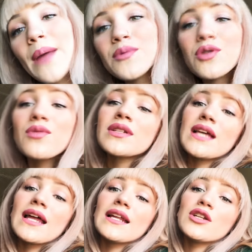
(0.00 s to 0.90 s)
I'm so
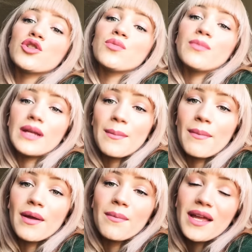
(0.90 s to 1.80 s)
excited to meet
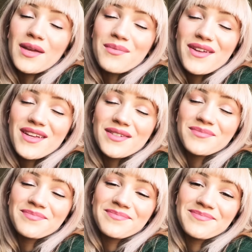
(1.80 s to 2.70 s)
my baby.
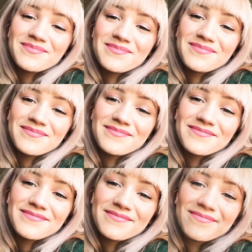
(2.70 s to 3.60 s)

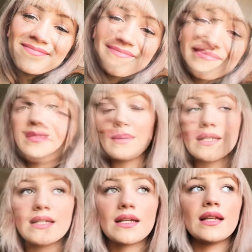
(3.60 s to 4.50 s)
But that's
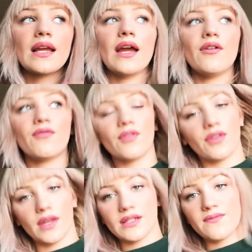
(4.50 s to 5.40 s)
basically it for
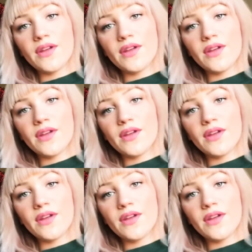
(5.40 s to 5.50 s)
this